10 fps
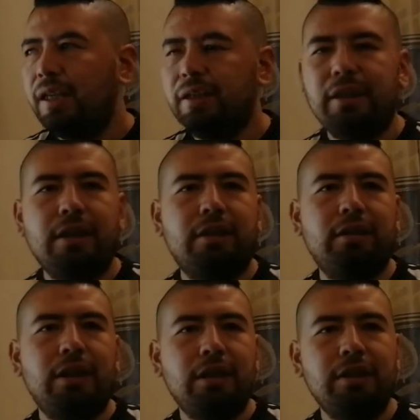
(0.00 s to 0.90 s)
their
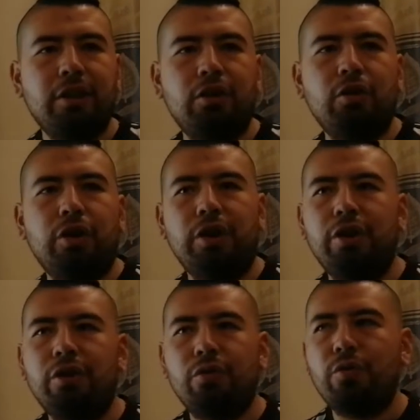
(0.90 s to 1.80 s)
lexicon
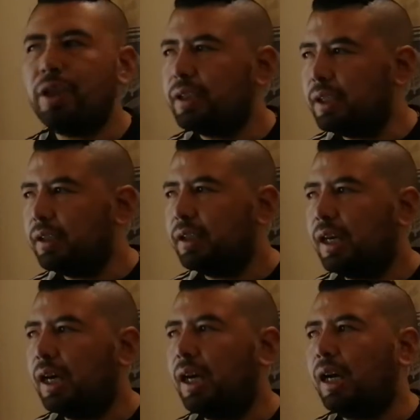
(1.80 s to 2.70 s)
in
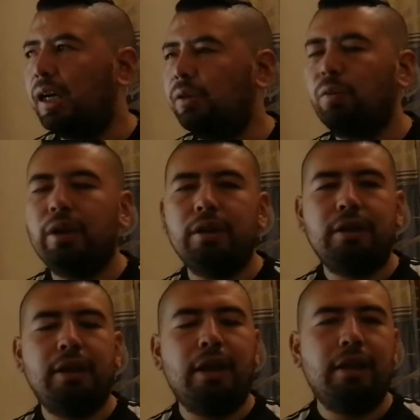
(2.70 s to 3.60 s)
reading and
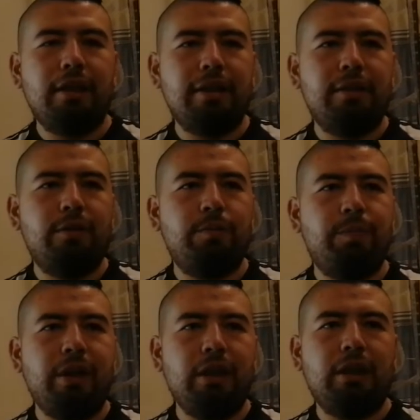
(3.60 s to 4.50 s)
when they
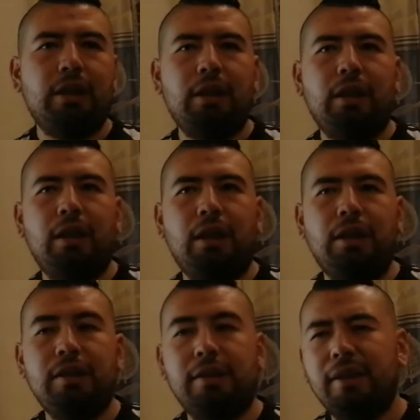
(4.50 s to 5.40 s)
speak
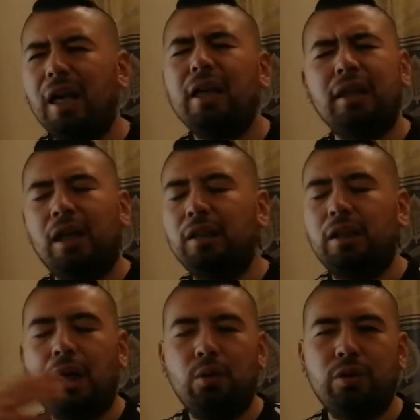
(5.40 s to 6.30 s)
inside
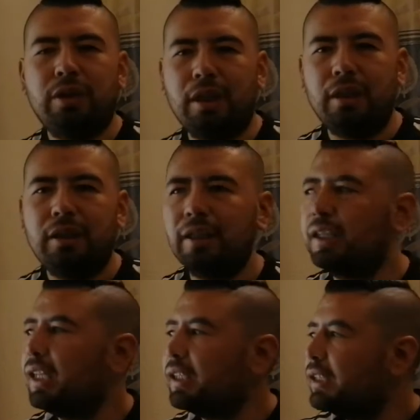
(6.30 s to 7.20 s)
and outside in the
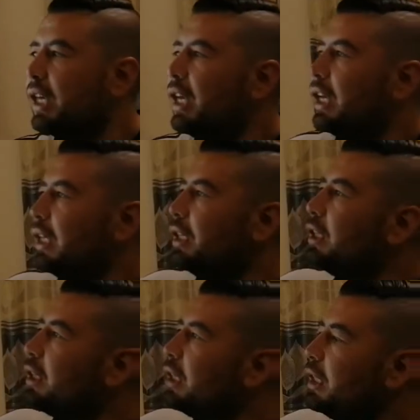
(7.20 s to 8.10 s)
class.
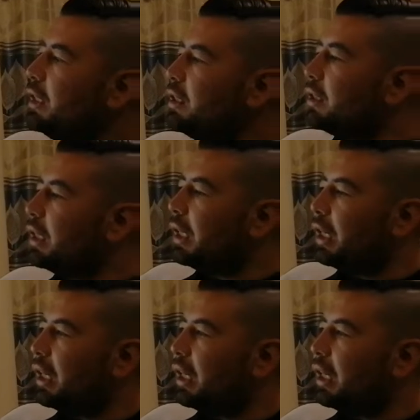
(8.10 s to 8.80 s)
In this